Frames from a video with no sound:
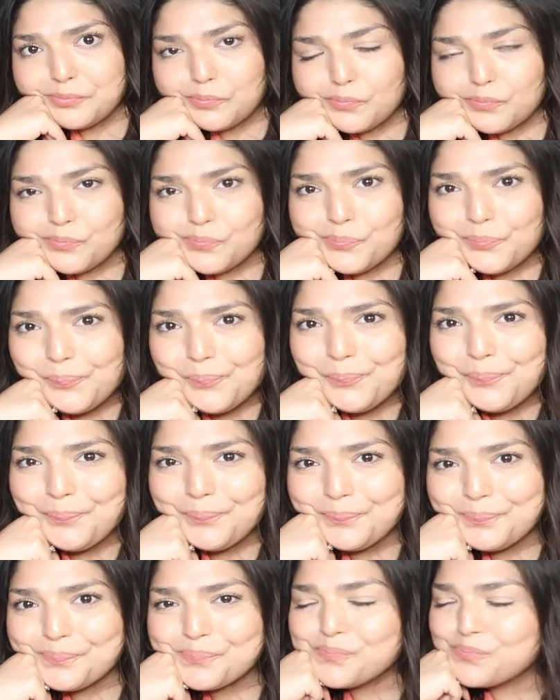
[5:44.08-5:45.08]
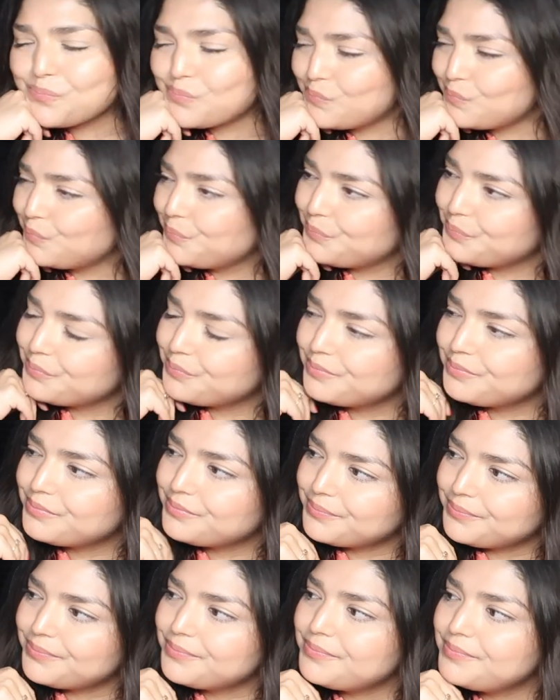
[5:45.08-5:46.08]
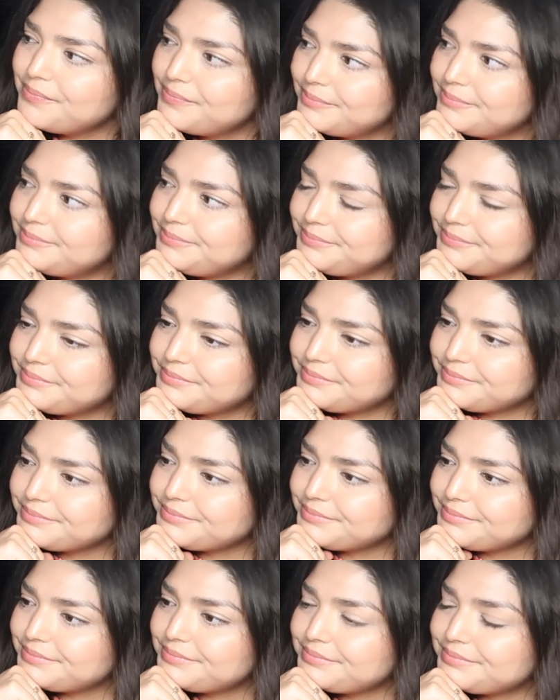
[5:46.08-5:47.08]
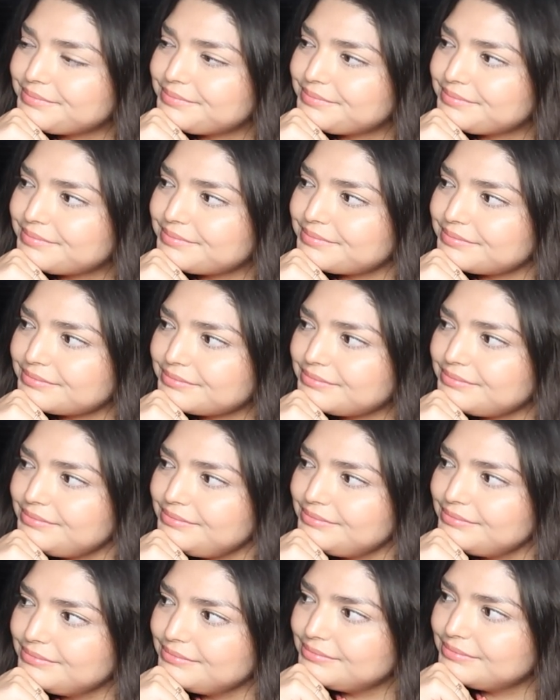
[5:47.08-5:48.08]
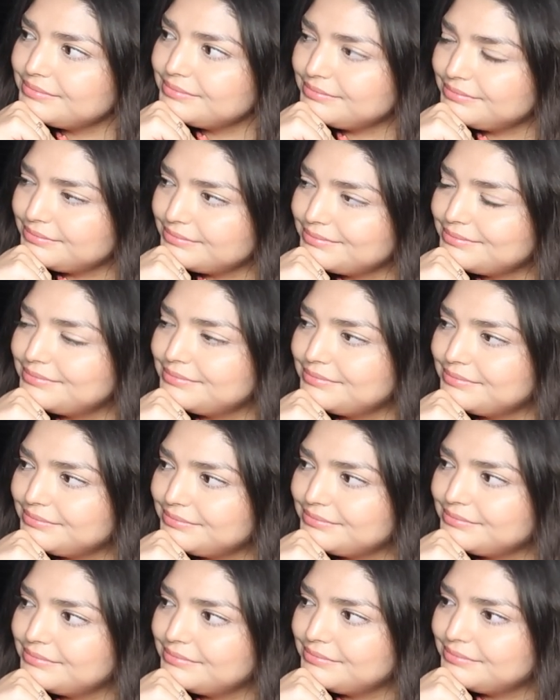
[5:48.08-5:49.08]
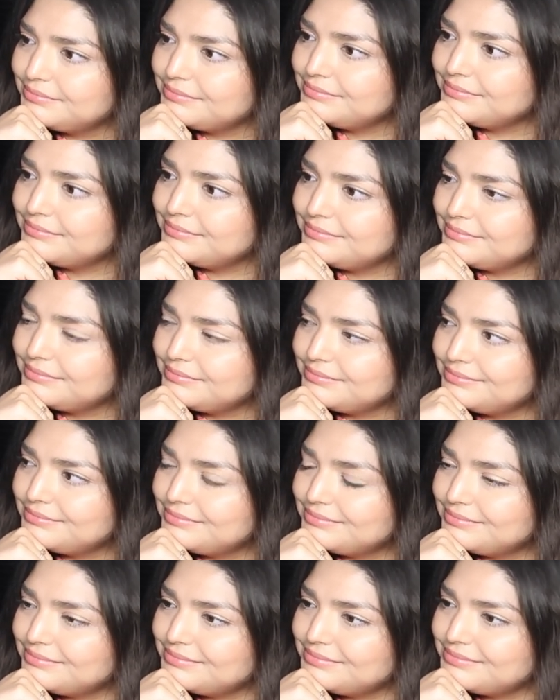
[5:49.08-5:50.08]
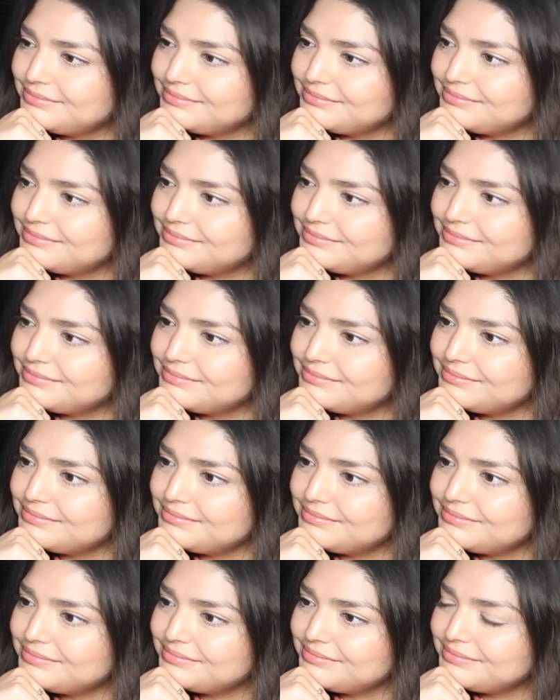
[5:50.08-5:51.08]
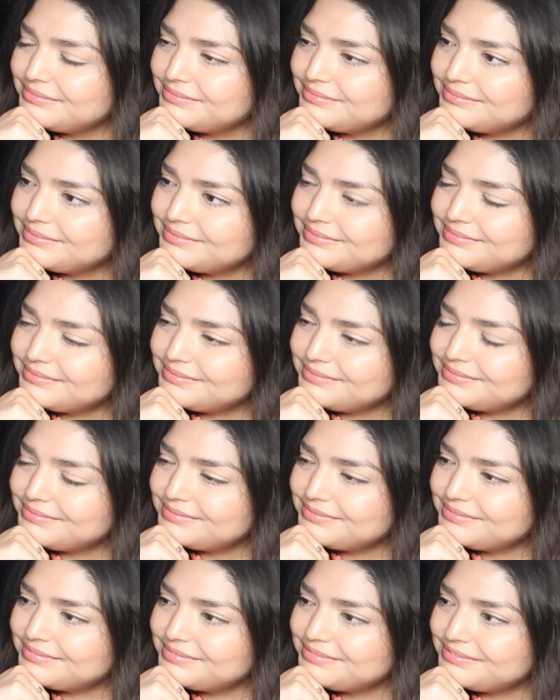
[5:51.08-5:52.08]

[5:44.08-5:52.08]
(not speaking)